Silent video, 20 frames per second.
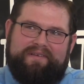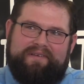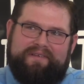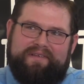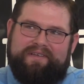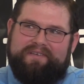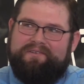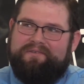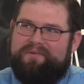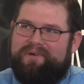
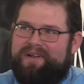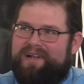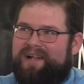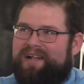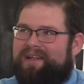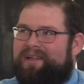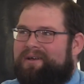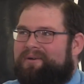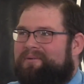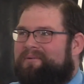That's what I
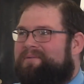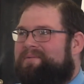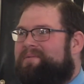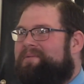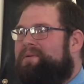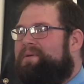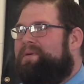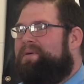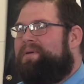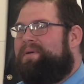know.
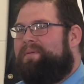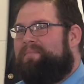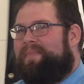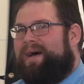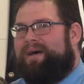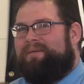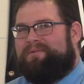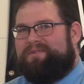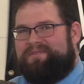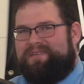
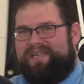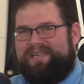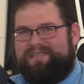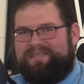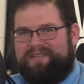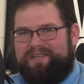Bible says